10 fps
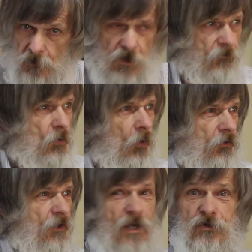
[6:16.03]
And of
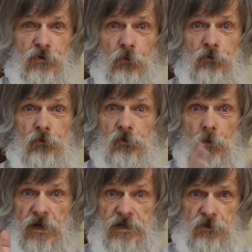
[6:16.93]
course, no sooner
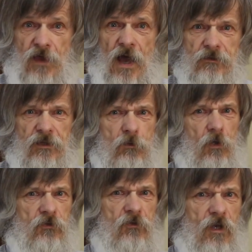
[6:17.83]
do I hear that than the
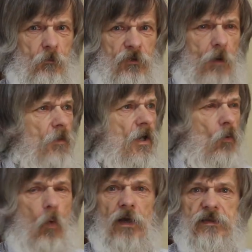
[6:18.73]
question comes up,
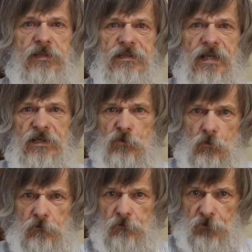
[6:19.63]
what did they
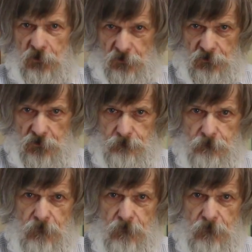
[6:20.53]
do first?